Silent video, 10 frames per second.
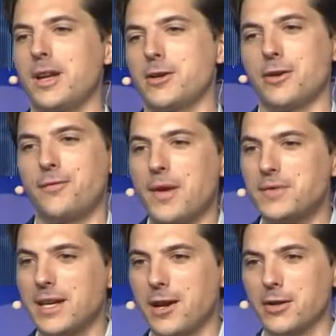years or
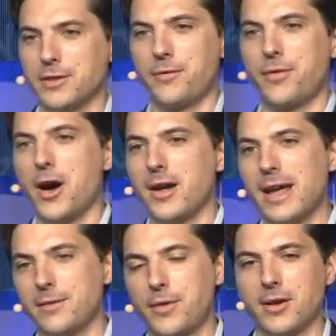50 years of thought
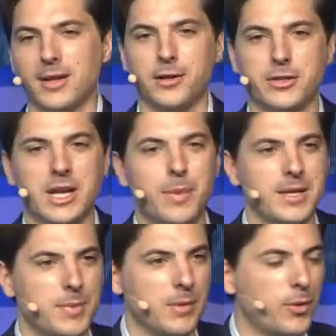and thought leadership
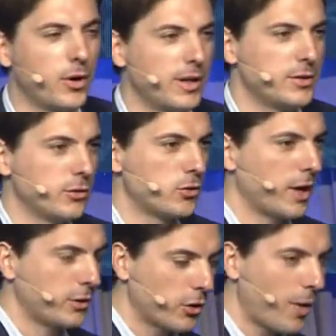has been put into
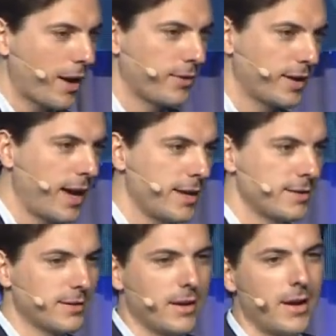trying to crack the case.
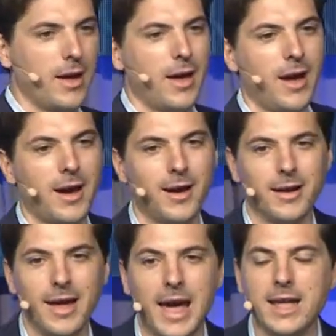
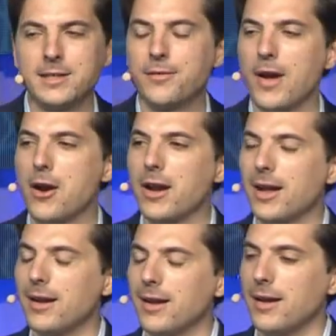It's
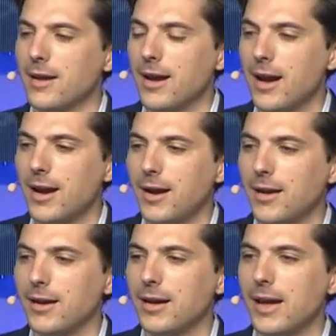very
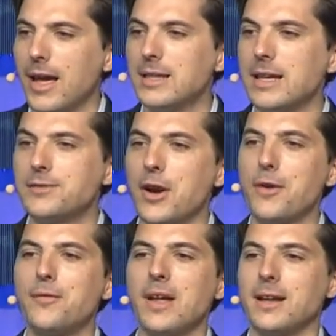
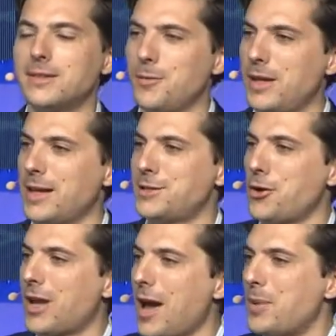fitting to me that
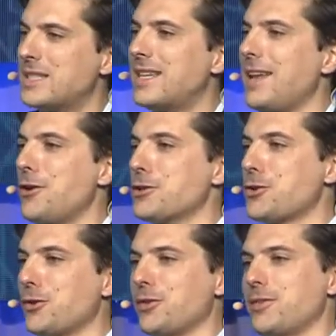SOCAP is 10 years
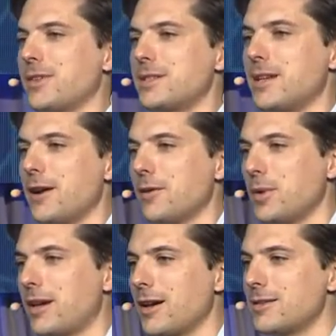old this year,
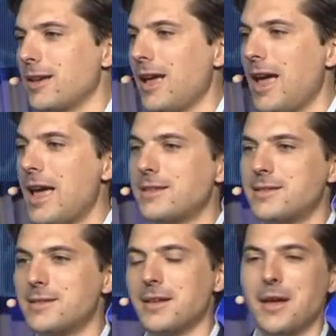because
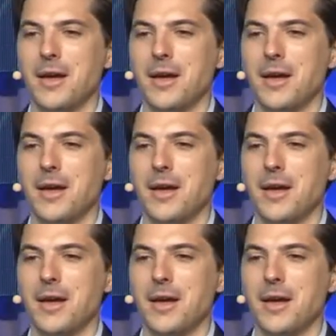it's